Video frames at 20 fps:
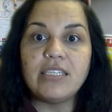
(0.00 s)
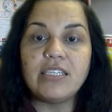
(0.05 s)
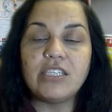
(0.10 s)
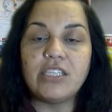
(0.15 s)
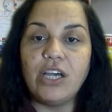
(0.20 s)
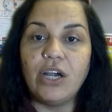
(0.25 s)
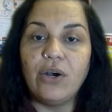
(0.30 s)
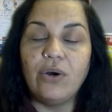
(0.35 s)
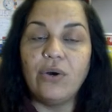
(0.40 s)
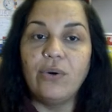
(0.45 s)

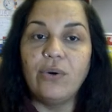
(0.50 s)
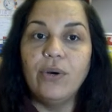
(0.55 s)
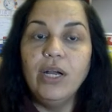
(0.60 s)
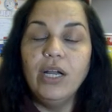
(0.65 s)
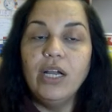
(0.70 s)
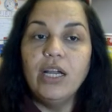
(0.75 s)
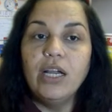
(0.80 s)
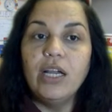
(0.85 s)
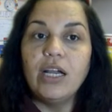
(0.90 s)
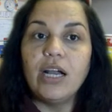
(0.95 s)
So
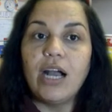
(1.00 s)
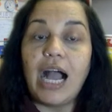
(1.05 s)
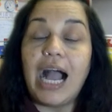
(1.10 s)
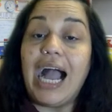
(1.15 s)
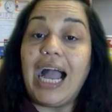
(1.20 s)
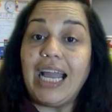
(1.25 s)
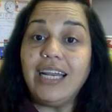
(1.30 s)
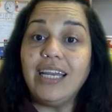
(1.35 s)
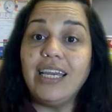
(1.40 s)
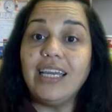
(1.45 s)

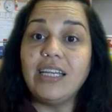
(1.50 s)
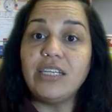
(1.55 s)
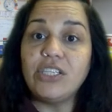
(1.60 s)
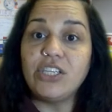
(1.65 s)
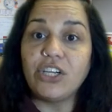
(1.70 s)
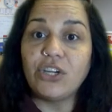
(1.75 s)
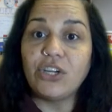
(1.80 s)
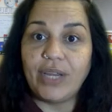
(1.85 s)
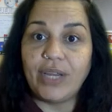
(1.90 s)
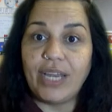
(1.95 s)
I needed
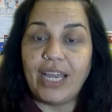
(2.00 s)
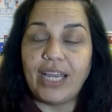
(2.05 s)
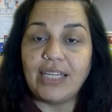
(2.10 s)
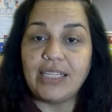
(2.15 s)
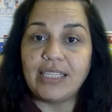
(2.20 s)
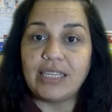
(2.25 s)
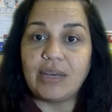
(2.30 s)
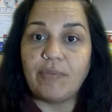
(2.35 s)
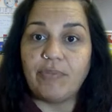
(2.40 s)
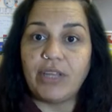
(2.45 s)
to create
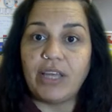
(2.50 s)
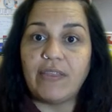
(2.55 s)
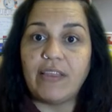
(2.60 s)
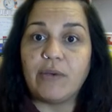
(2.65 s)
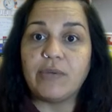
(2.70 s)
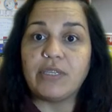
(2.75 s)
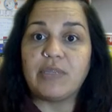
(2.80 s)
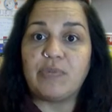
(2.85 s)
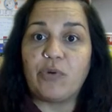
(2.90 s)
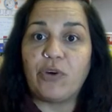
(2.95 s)
something
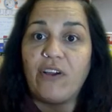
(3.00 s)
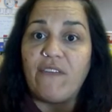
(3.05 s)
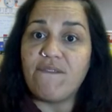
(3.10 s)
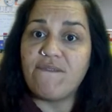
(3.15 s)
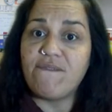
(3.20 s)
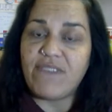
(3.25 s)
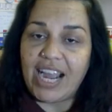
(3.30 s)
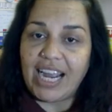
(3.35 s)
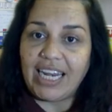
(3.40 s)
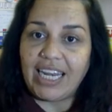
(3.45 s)
that was more
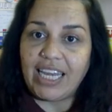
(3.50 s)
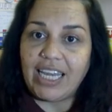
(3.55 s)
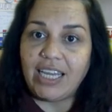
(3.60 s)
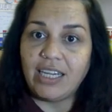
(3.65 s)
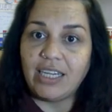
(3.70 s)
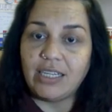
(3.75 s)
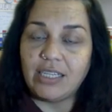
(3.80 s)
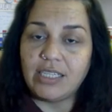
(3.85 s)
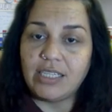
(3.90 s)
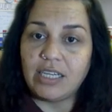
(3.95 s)

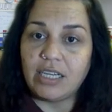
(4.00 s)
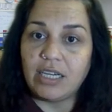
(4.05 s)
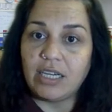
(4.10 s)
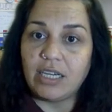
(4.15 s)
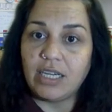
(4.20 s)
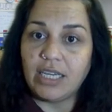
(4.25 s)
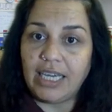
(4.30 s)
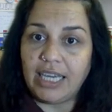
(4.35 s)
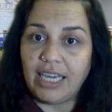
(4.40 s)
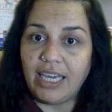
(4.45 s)
inviting
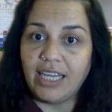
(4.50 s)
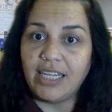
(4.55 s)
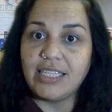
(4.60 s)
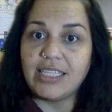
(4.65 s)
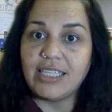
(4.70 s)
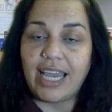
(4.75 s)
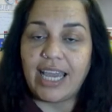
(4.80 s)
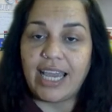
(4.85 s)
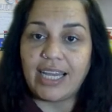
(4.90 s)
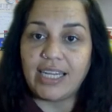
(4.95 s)
to
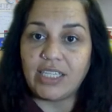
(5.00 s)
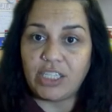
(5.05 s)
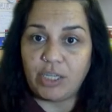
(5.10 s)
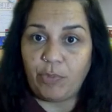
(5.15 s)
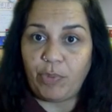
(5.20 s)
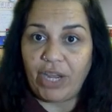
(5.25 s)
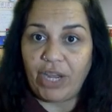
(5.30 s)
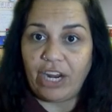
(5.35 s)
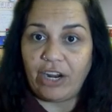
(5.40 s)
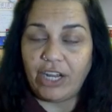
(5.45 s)
kids and to
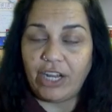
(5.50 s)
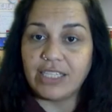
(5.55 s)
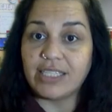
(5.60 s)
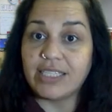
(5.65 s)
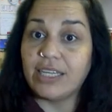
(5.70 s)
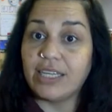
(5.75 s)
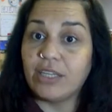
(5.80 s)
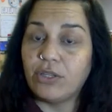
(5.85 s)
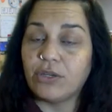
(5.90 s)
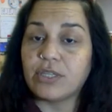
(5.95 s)
parents
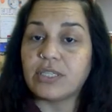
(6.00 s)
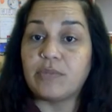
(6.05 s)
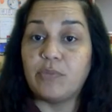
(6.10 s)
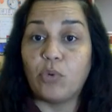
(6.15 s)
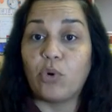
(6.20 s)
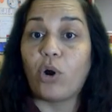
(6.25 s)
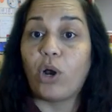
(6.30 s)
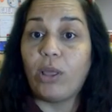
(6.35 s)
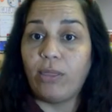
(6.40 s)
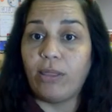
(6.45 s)
that looks
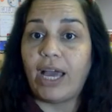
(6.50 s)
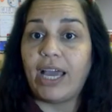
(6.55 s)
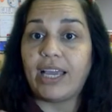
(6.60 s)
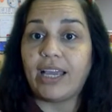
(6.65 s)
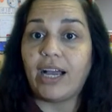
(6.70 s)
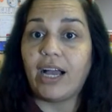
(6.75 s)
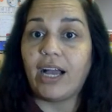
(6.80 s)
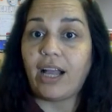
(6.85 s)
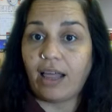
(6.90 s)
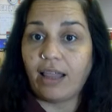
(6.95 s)
more
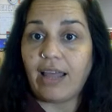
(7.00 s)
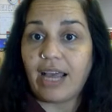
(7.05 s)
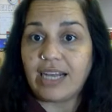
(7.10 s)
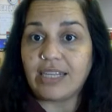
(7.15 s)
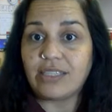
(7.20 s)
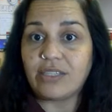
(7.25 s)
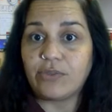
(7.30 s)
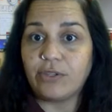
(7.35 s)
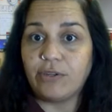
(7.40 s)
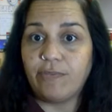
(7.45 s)
like a
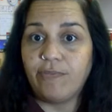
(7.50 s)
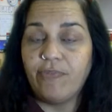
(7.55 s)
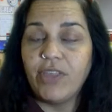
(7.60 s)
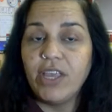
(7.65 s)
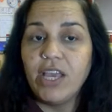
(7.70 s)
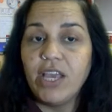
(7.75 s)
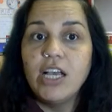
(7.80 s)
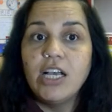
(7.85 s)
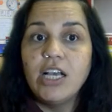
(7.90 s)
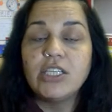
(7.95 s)
classroom.
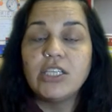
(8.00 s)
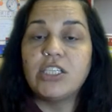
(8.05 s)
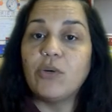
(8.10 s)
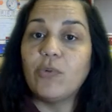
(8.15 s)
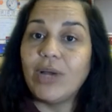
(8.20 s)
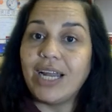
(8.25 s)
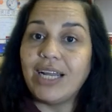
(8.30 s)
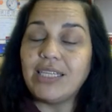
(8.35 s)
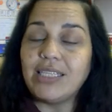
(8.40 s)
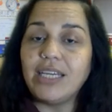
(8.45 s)
So
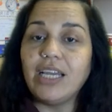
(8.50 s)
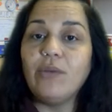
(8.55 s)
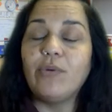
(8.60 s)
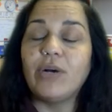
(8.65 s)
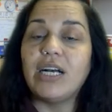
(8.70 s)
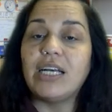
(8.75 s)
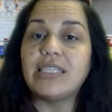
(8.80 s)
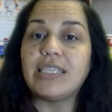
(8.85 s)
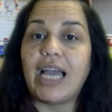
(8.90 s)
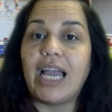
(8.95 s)
what I did
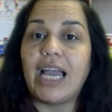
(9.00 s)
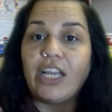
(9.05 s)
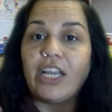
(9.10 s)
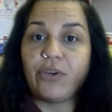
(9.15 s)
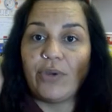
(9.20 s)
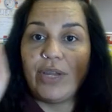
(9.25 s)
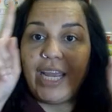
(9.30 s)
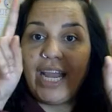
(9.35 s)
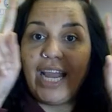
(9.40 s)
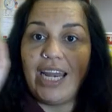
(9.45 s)
was I
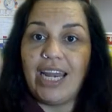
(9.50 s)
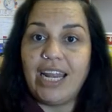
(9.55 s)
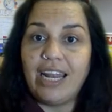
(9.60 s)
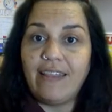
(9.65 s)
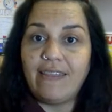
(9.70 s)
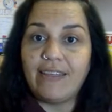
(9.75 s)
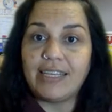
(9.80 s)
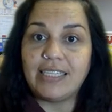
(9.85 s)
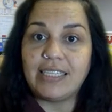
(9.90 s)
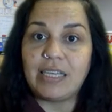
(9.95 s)
created
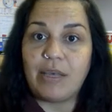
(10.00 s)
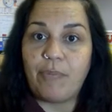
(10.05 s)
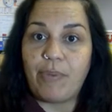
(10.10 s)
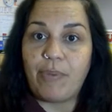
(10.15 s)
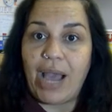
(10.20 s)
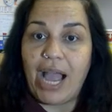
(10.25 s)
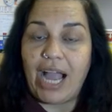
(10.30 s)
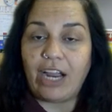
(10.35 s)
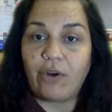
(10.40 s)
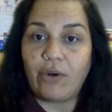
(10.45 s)
this
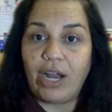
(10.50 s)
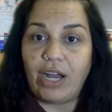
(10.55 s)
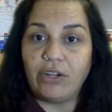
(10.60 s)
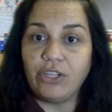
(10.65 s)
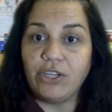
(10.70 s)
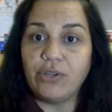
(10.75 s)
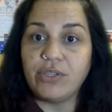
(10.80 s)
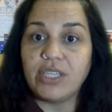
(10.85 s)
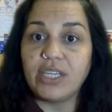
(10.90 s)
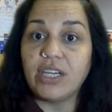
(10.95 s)

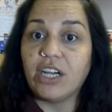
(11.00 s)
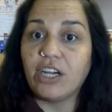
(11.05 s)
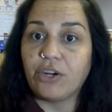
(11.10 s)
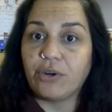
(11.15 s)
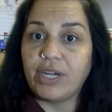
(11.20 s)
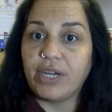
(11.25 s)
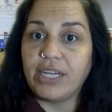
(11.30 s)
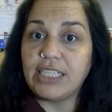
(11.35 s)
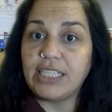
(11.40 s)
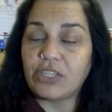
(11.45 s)
background using a
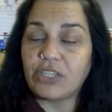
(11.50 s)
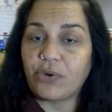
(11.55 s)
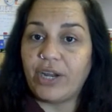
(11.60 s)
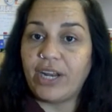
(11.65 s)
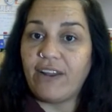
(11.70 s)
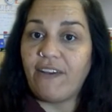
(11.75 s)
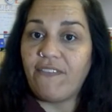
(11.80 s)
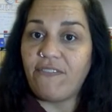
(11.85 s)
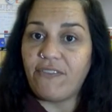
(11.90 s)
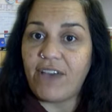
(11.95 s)
green
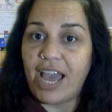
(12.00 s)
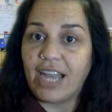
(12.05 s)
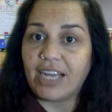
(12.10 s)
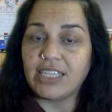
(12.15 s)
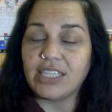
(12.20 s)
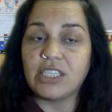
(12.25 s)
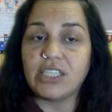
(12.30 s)
screen effect.